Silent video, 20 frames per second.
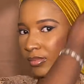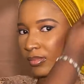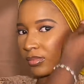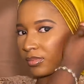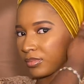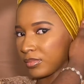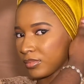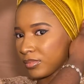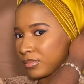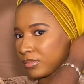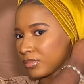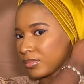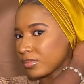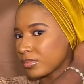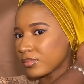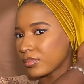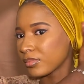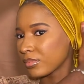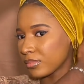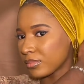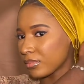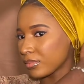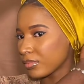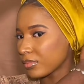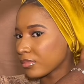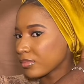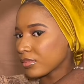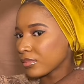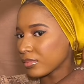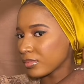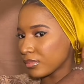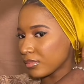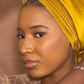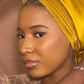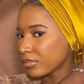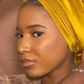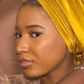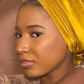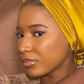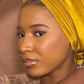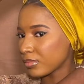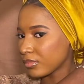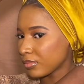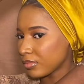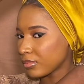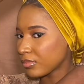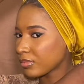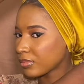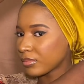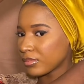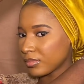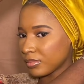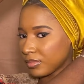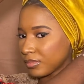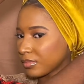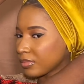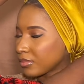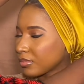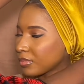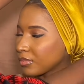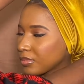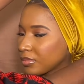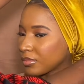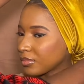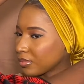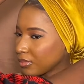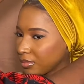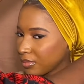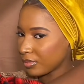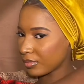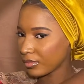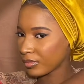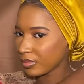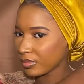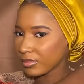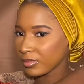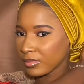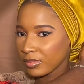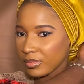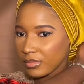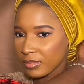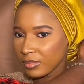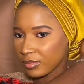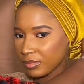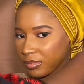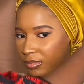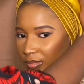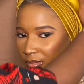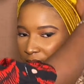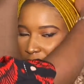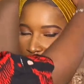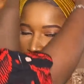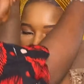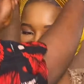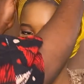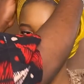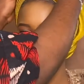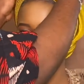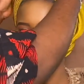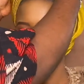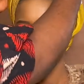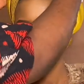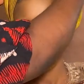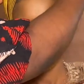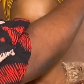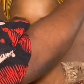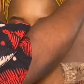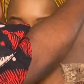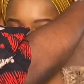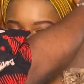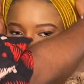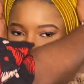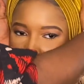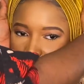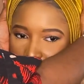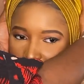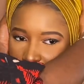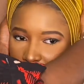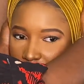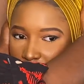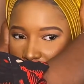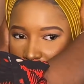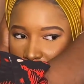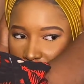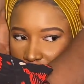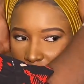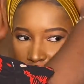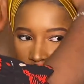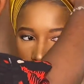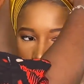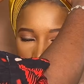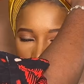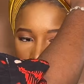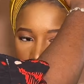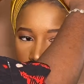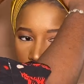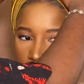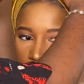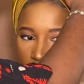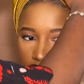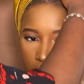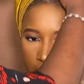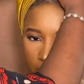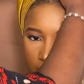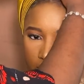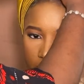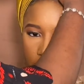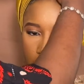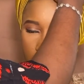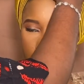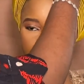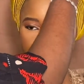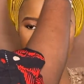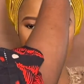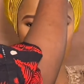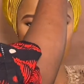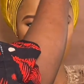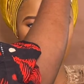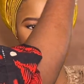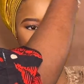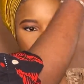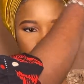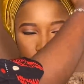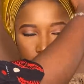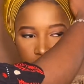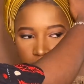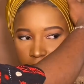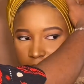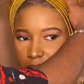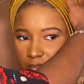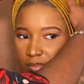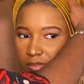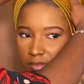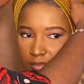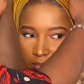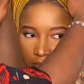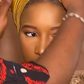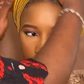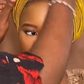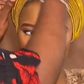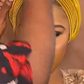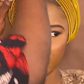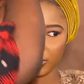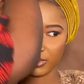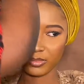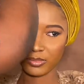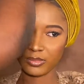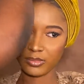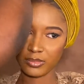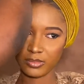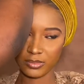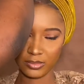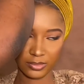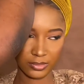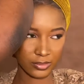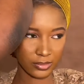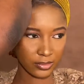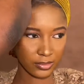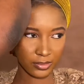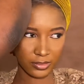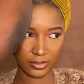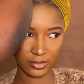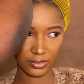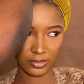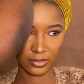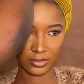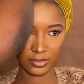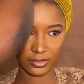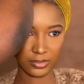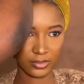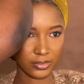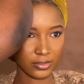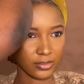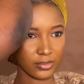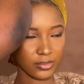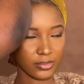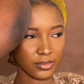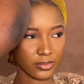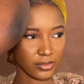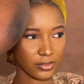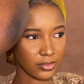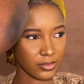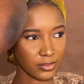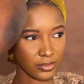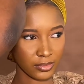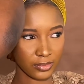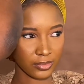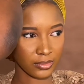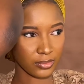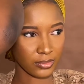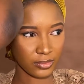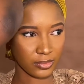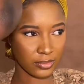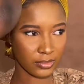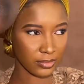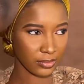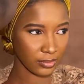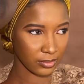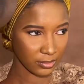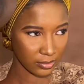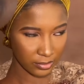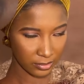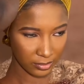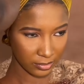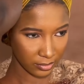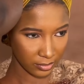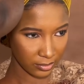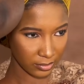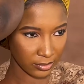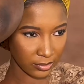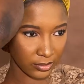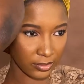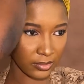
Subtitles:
Yes, like that. So this is it, guys. This is how the hair tie looks. You want to arrange it, make sure it looks firm and everything stays on all day,